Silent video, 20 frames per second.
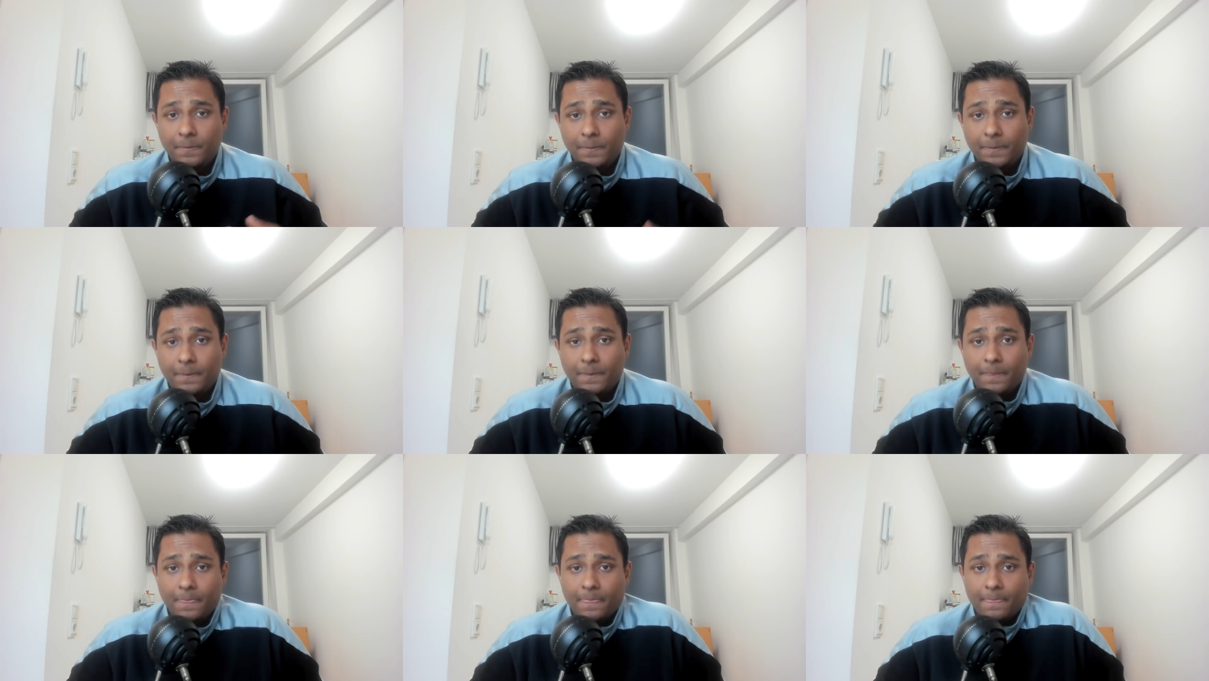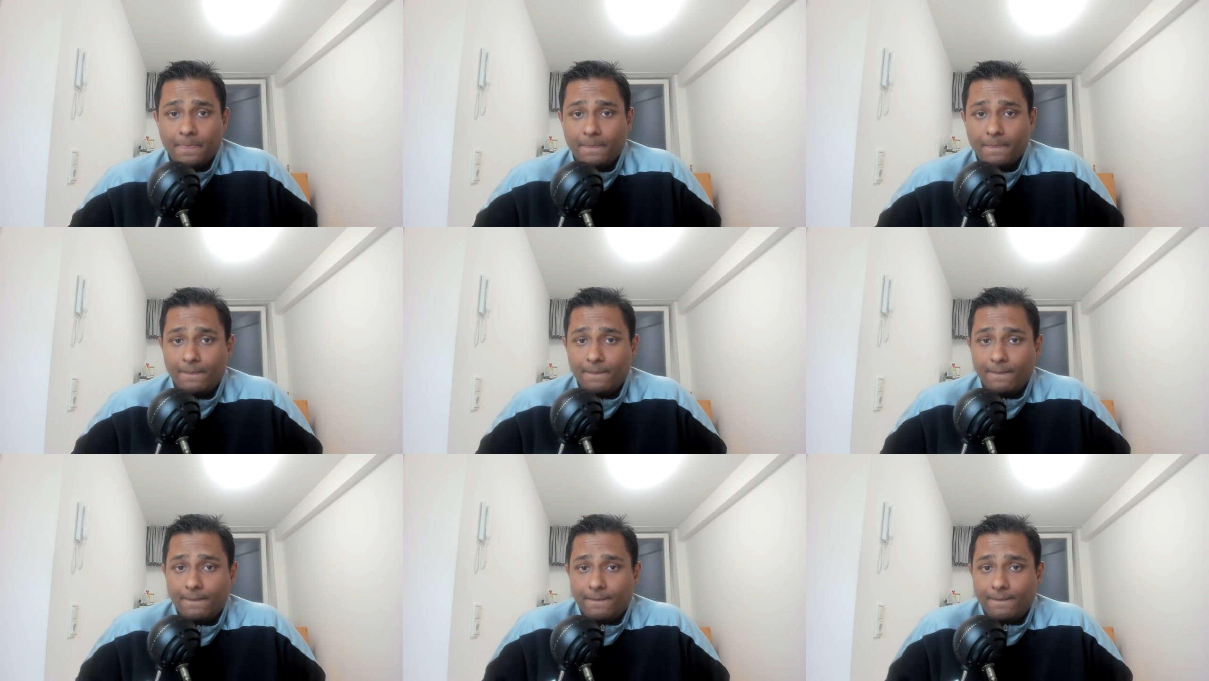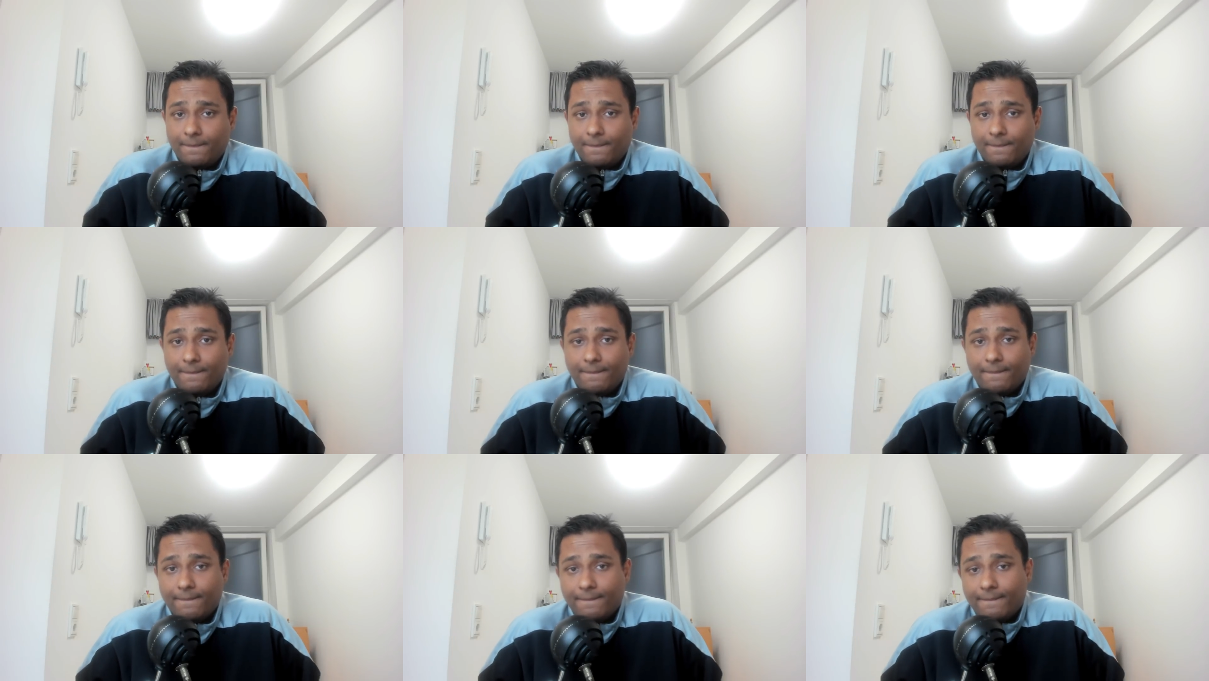
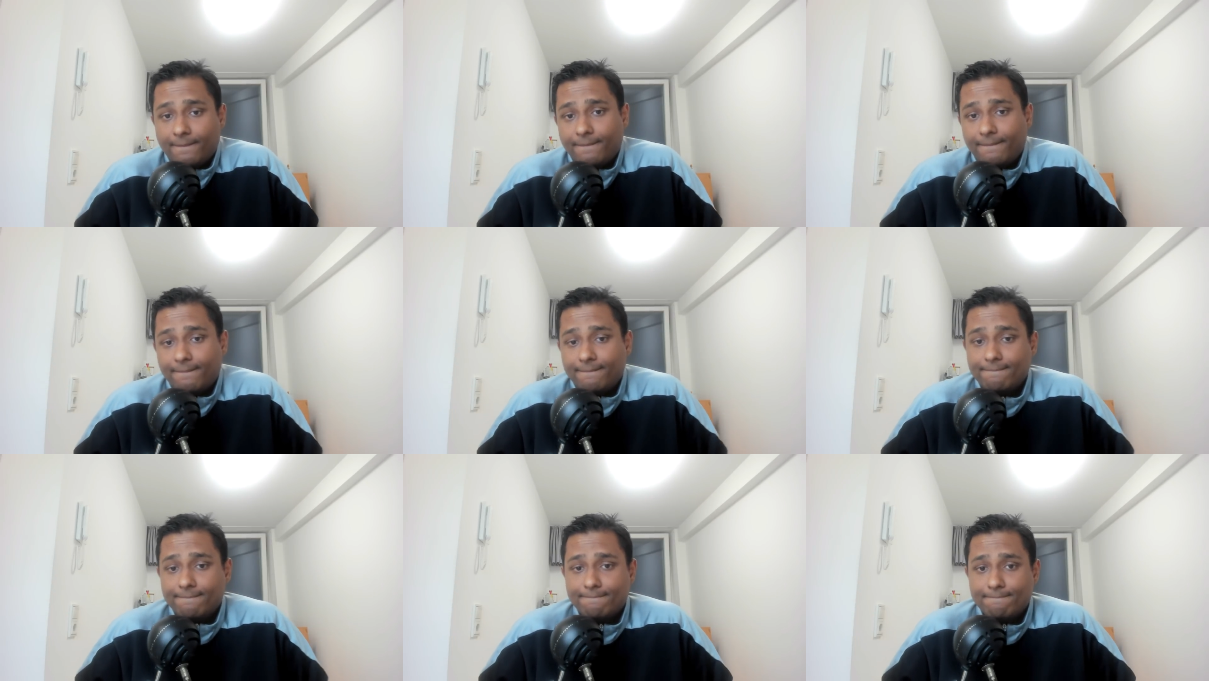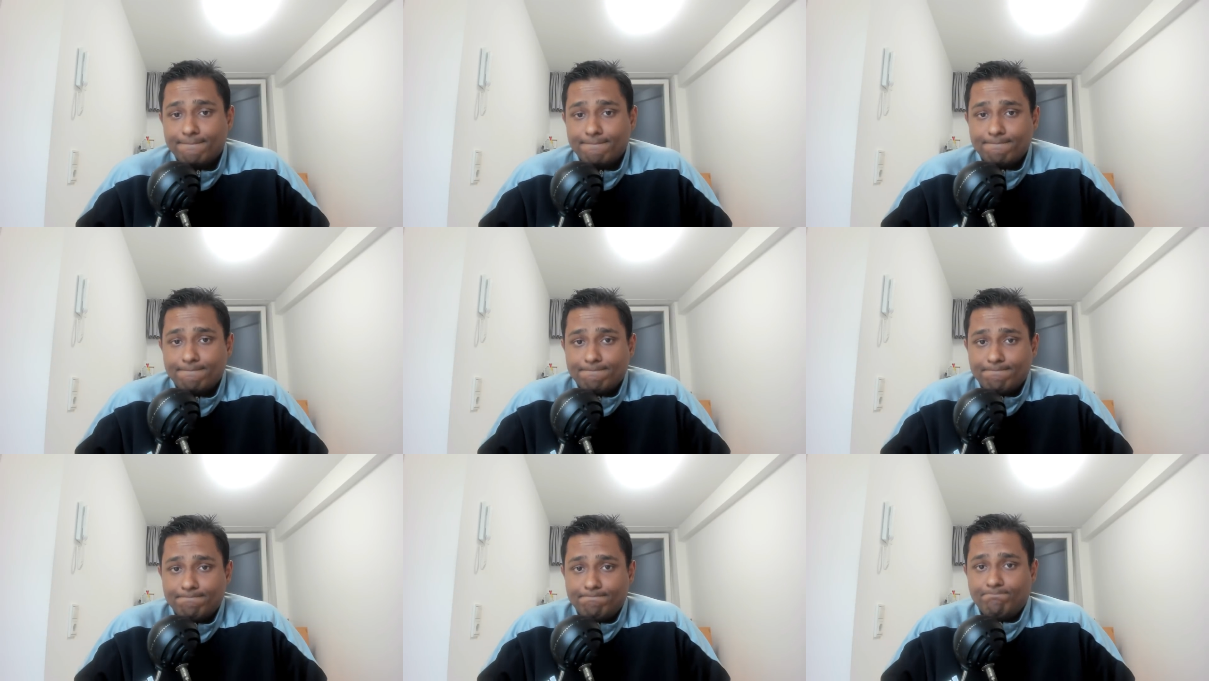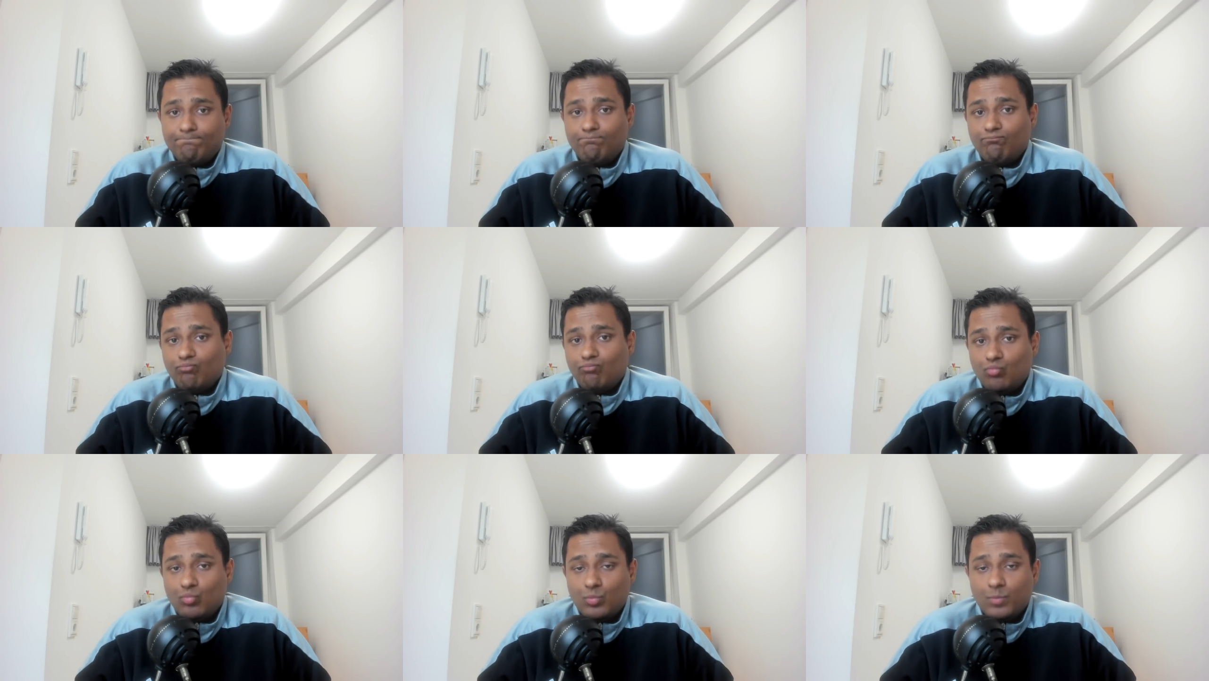
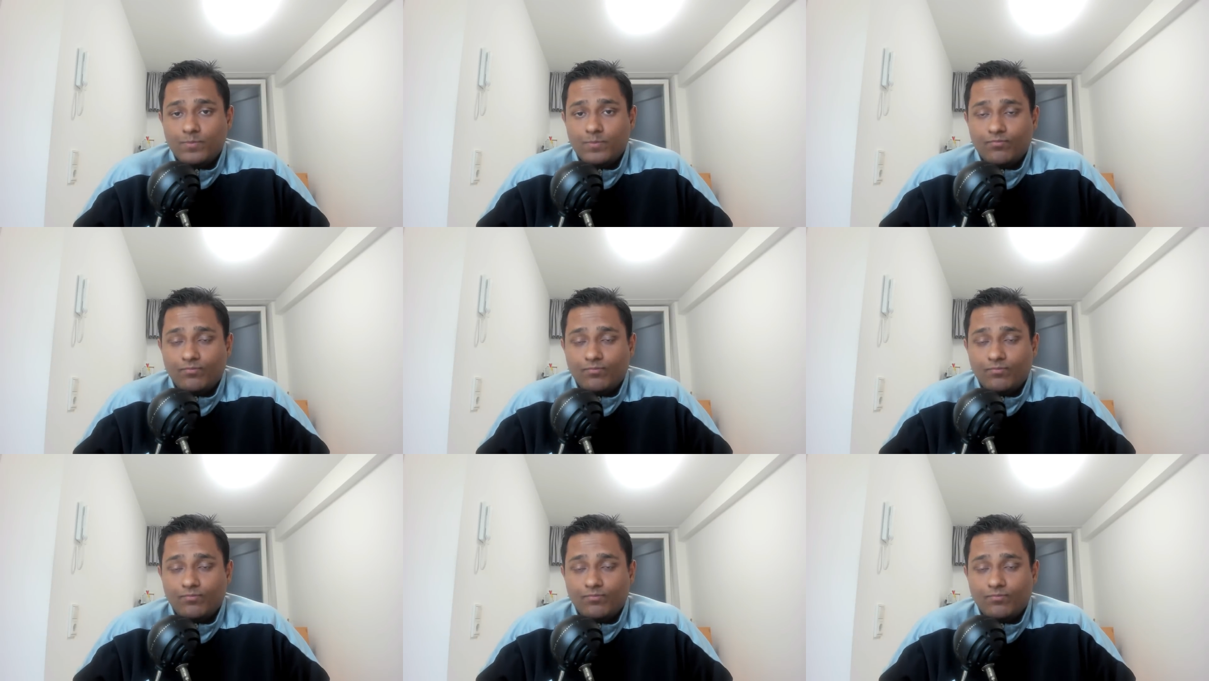No one is speaking in this clip.